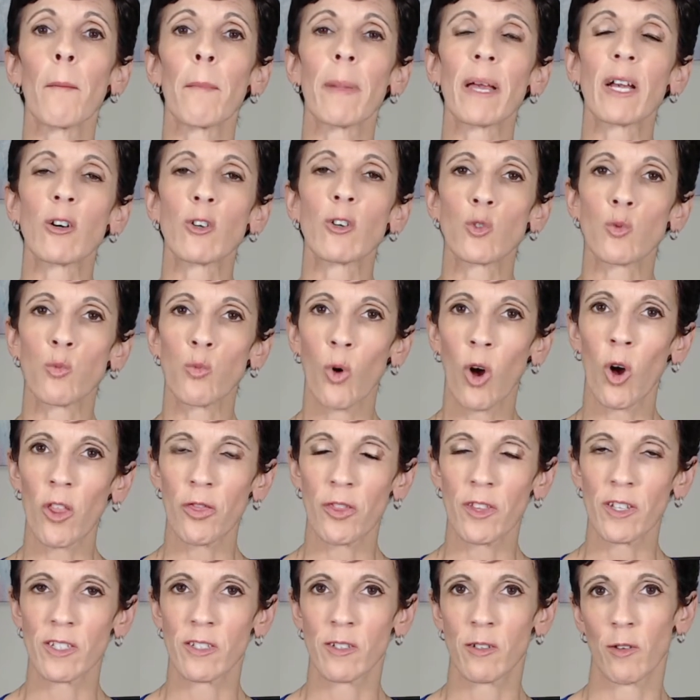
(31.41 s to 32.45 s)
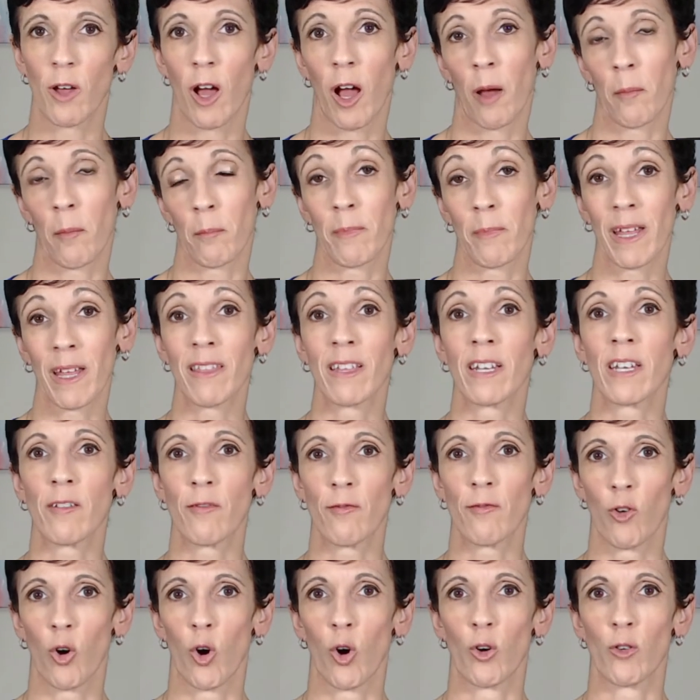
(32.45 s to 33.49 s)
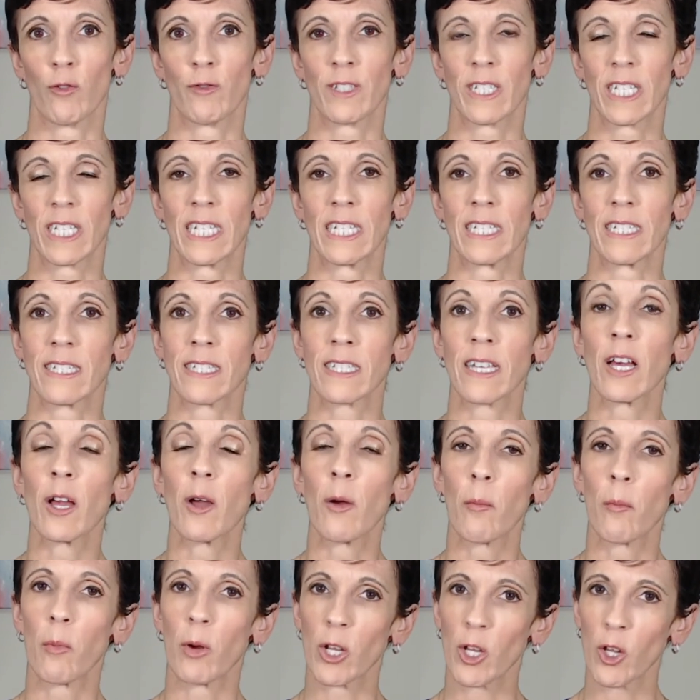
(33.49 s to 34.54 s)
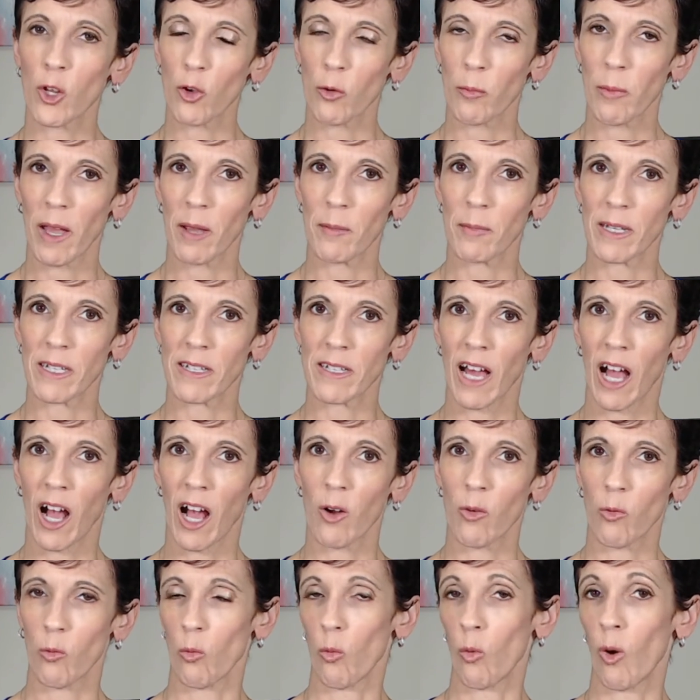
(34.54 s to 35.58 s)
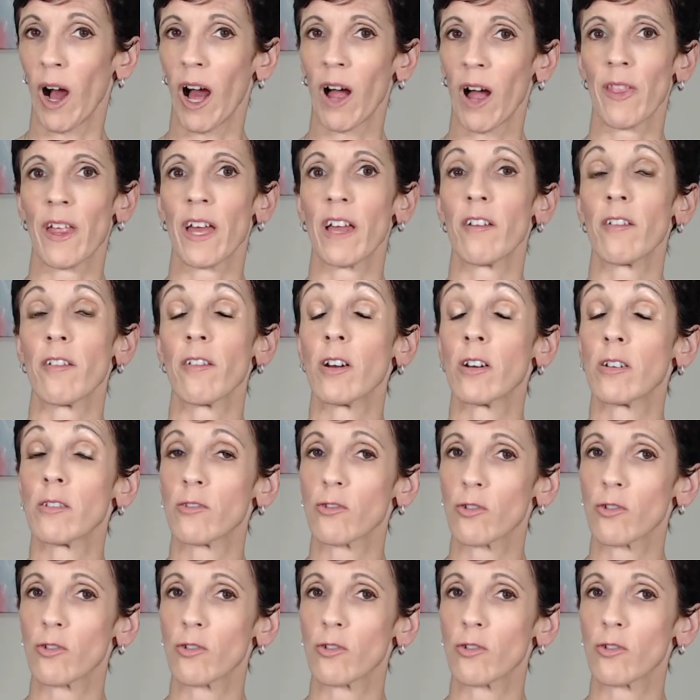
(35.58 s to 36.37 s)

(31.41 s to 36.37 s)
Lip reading: because what this method involves is putting your baby down while they're